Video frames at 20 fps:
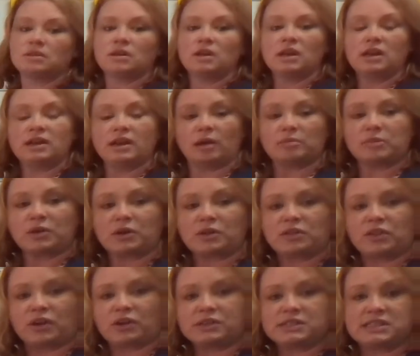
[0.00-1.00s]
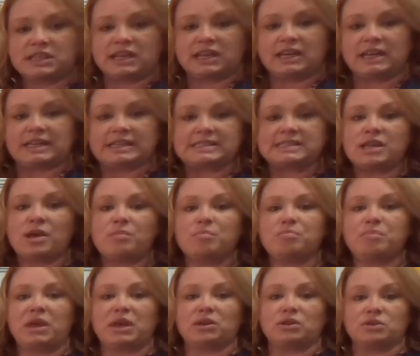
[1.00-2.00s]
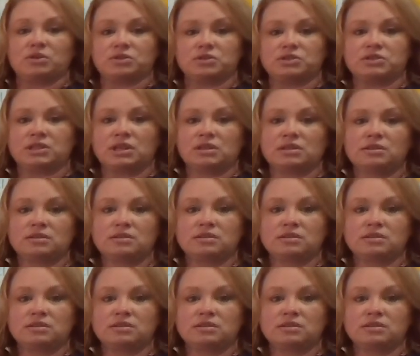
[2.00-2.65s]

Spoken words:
Number 13 is build.